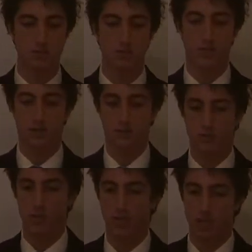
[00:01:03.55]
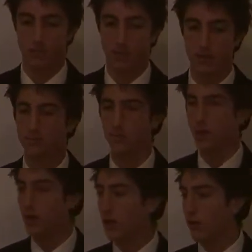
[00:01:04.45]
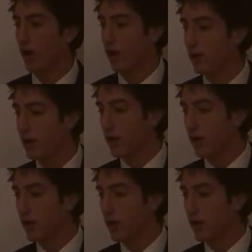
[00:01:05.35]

to have understood in today's debate. Right.